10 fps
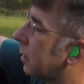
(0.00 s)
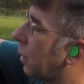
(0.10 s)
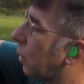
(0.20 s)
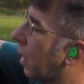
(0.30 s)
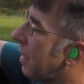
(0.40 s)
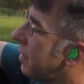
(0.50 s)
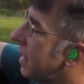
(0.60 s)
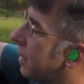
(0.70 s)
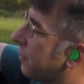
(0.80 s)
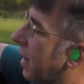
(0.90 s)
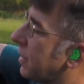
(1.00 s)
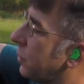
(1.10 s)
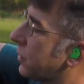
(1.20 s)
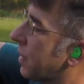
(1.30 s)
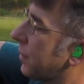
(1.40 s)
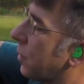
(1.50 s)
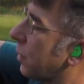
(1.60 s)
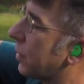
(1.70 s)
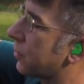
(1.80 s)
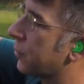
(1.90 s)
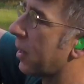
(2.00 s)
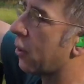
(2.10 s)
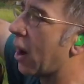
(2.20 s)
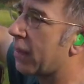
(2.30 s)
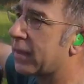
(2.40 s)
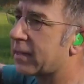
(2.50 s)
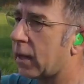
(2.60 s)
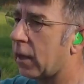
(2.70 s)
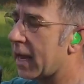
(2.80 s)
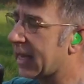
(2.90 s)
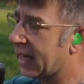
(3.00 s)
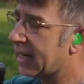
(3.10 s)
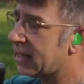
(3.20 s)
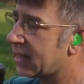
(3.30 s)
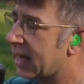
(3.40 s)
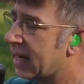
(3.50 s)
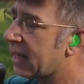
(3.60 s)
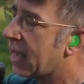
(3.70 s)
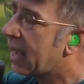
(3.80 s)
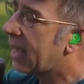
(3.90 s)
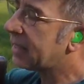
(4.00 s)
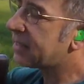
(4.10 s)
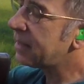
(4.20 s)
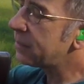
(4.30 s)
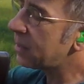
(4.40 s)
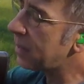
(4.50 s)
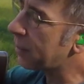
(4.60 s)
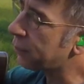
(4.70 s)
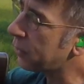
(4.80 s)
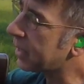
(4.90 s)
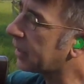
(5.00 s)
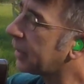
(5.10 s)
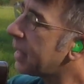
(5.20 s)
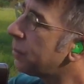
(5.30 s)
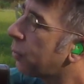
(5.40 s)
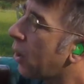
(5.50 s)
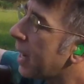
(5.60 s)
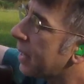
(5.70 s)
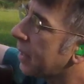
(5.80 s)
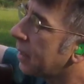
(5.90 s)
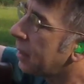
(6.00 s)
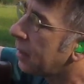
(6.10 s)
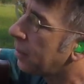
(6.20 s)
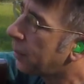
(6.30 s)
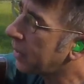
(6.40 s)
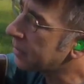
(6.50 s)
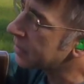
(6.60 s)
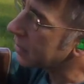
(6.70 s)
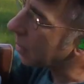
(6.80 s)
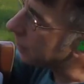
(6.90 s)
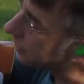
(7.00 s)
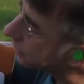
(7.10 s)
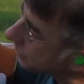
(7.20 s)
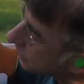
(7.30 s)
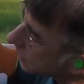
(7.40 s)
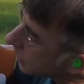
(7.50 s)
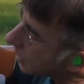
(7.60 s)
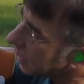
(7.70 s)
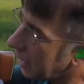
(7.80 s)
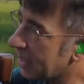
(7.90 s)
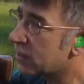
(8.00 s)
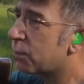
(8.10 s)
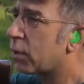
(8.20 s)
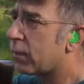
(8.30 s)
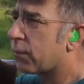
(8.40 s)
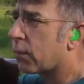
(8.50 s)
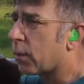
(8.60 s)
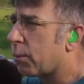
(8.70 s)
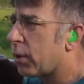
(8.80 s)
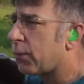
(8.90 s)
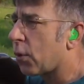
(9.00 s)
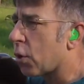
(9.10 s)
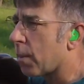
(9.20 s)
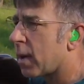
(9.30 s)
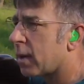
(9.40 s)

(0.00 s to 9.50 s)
Well, I think if I do something with the trigger on this, I'll like it. It seems to be a pretty clean break, but it is pretty firm.